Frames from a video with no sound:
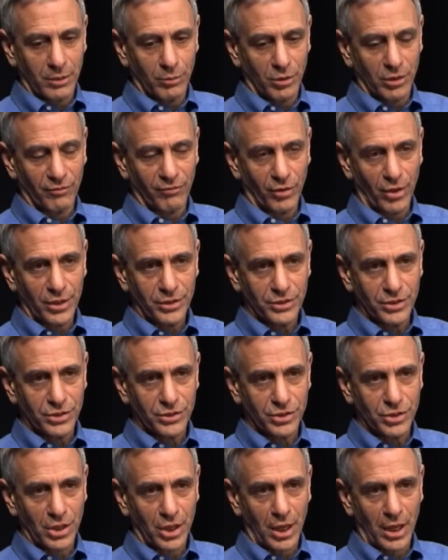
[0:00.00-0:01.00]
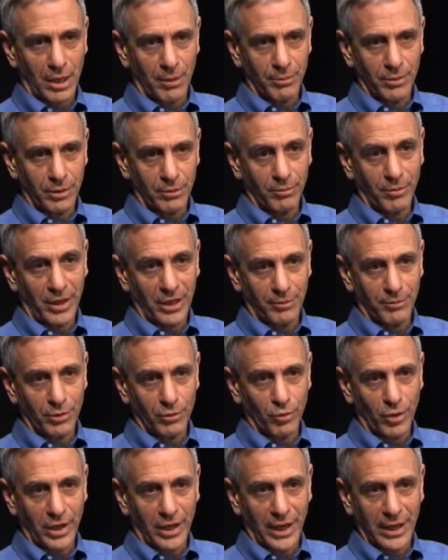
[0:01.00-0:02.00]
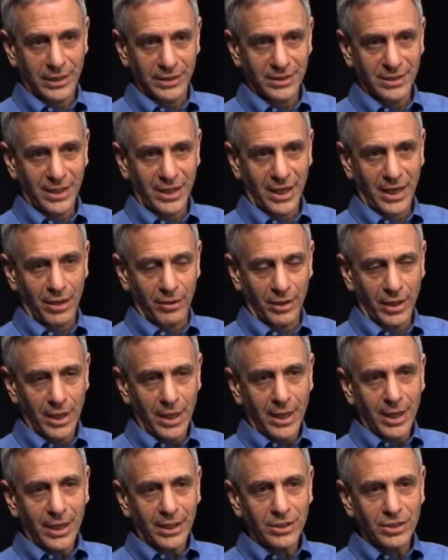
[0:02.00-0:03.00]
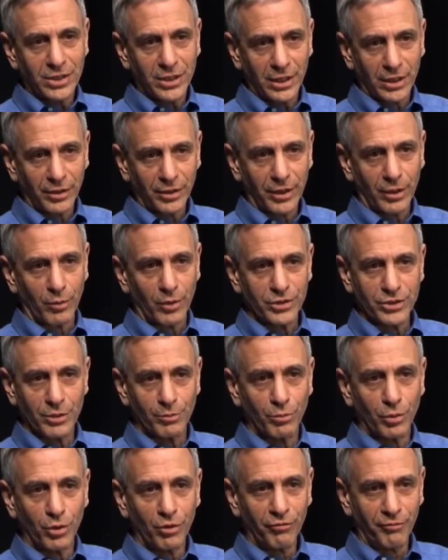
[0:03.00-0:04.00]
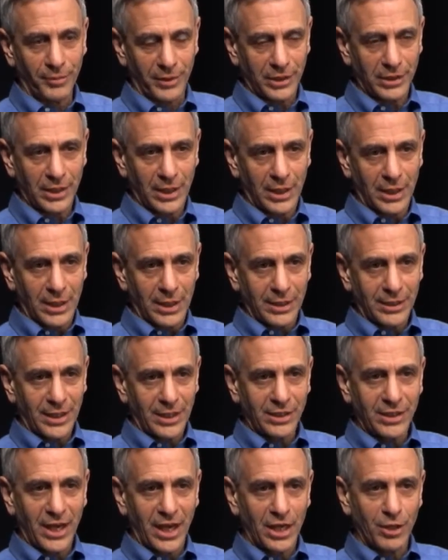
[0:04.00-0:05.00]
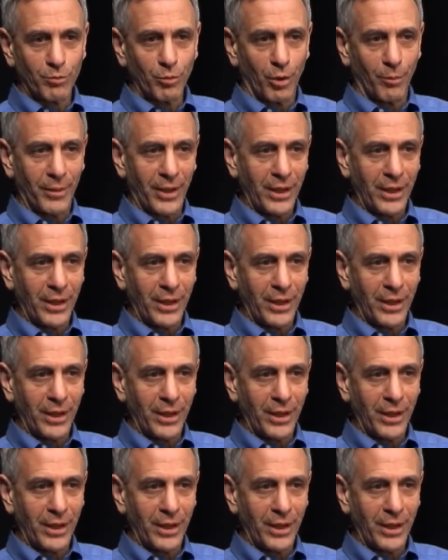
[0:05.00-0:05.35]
saying. He would have lost his job. He might have been run out of town until there was a movement that gained